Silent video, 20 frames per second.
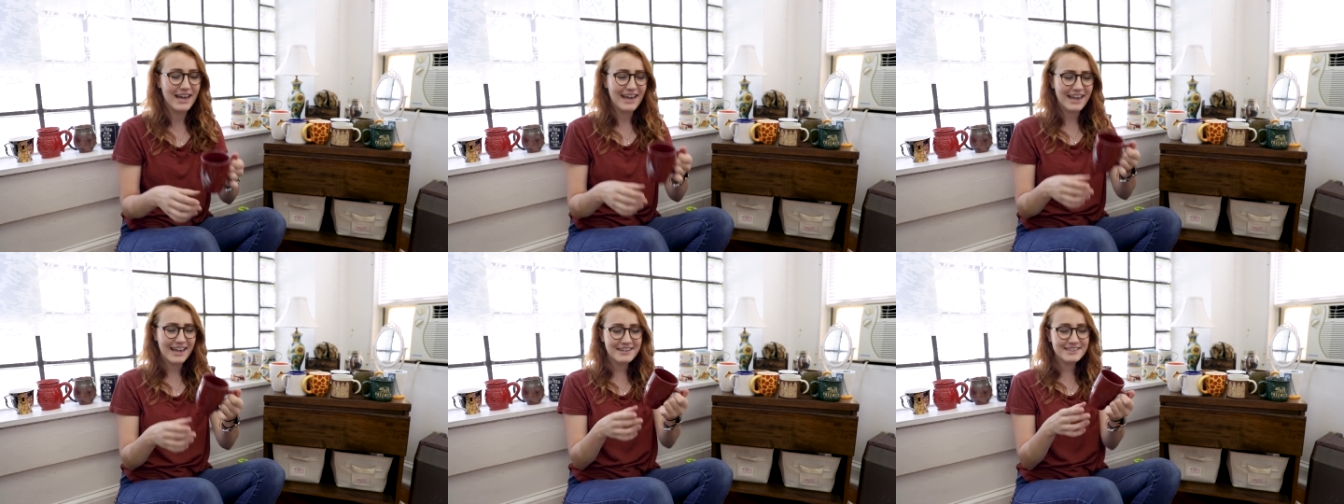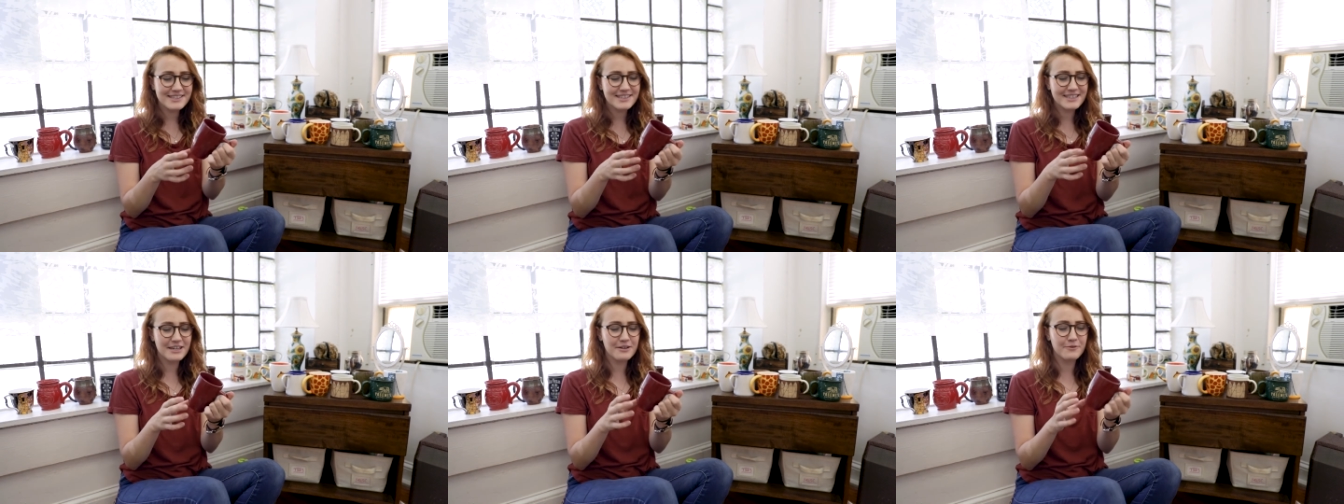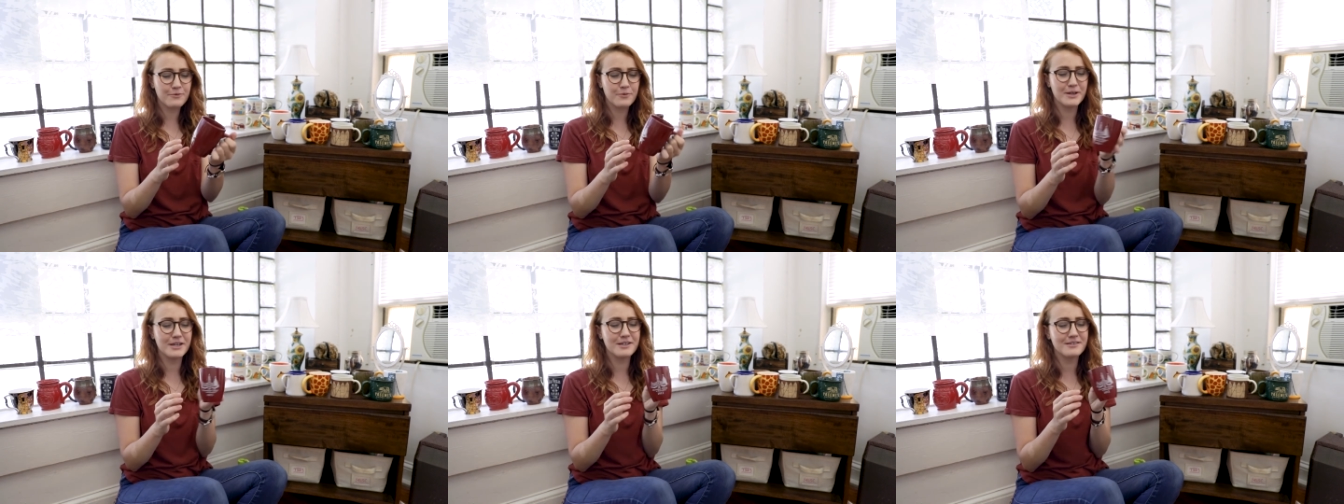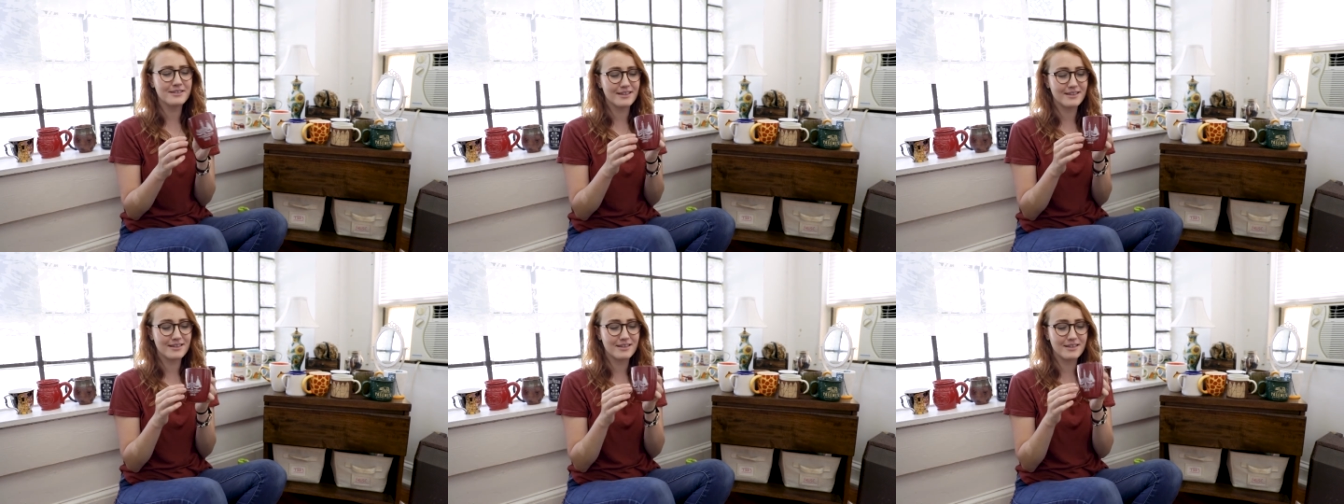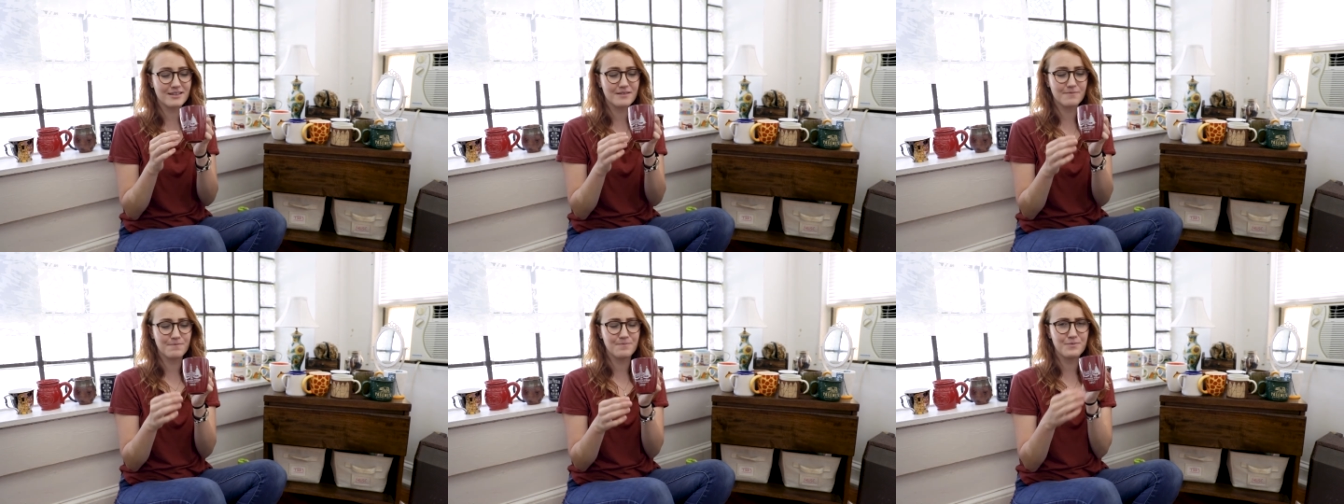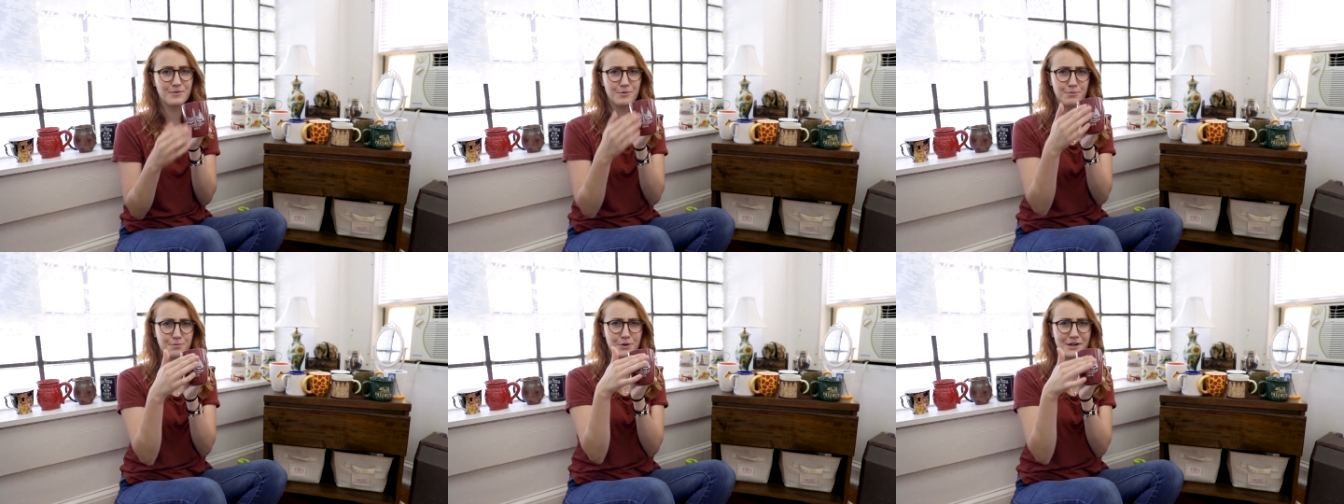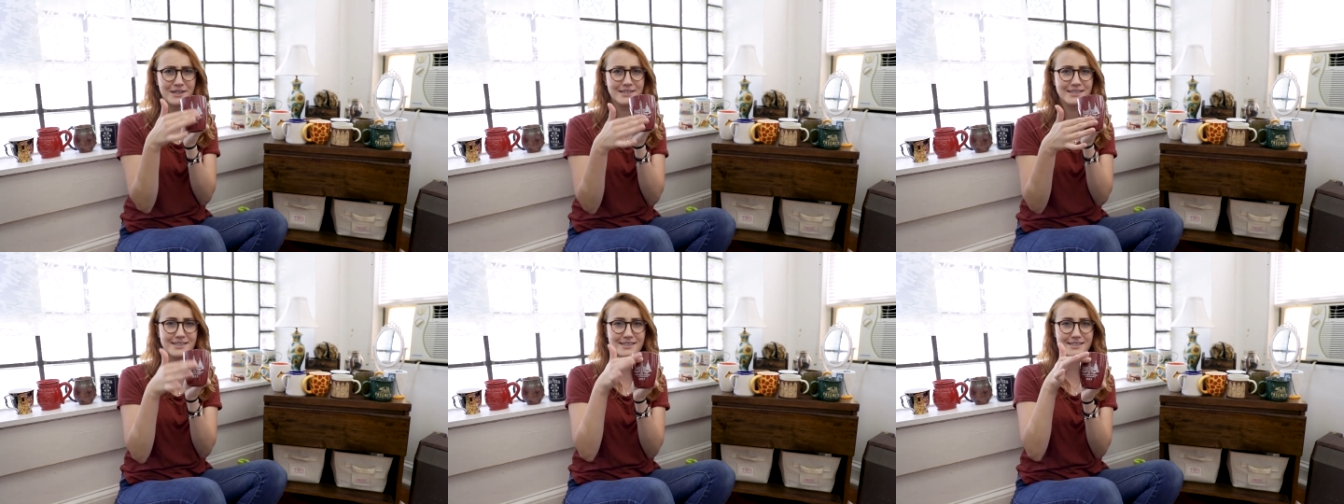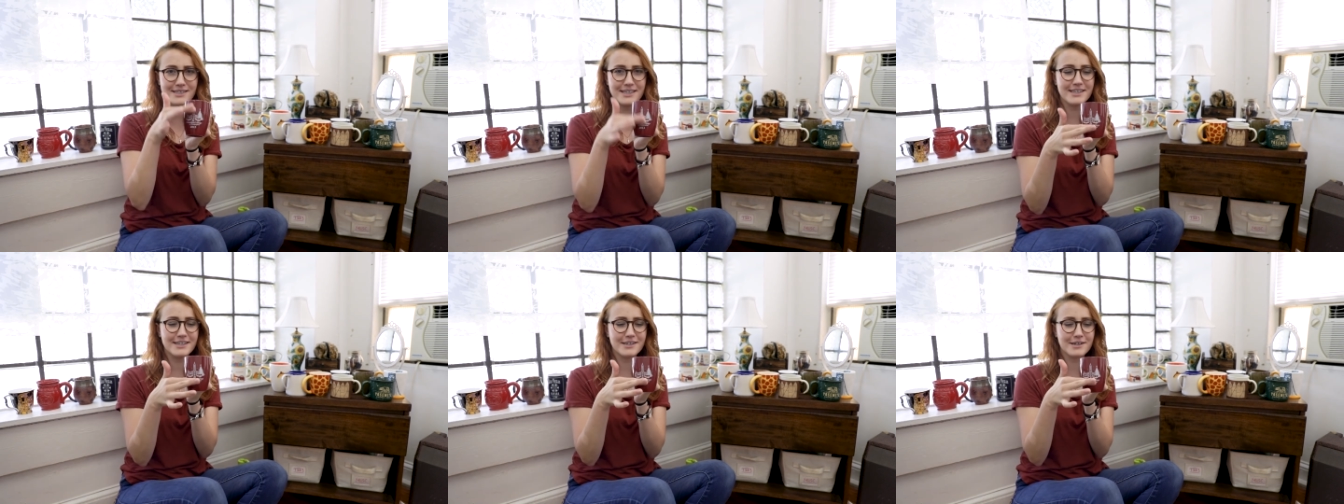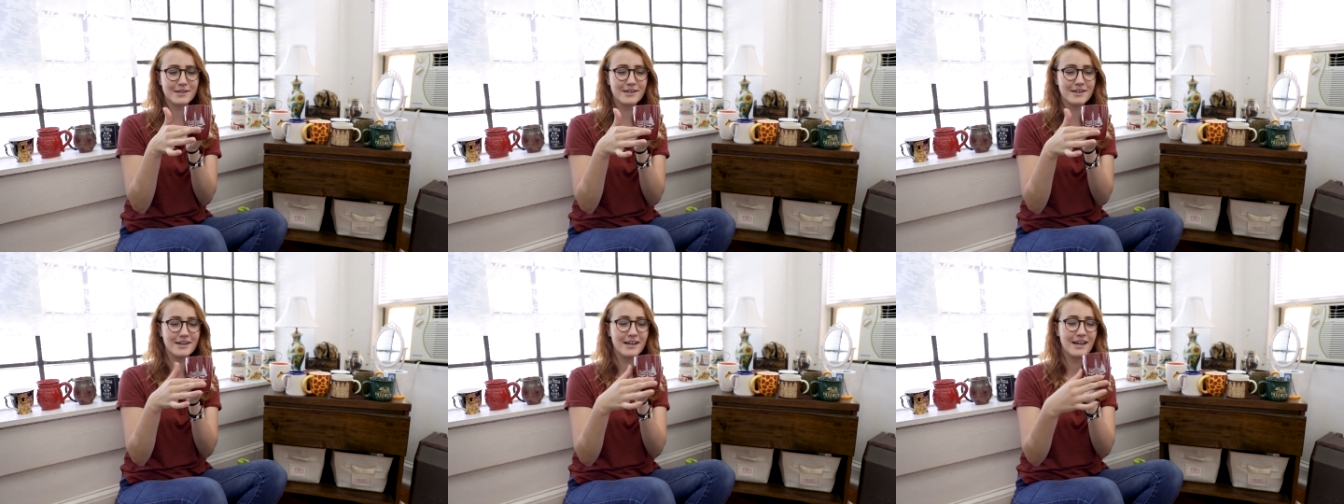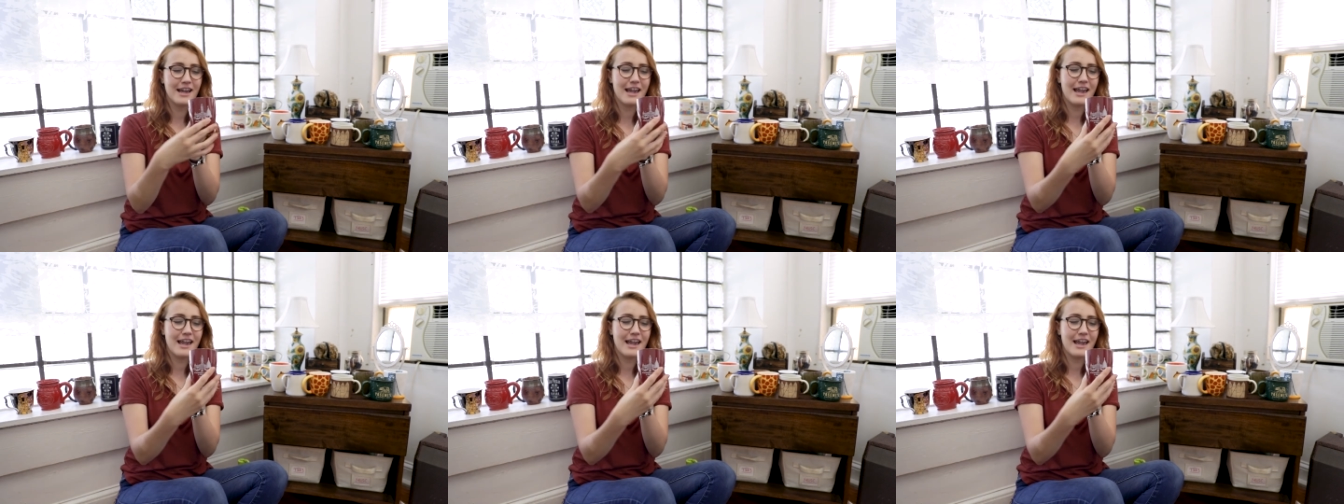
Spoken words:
and it's kind of weird that the print is here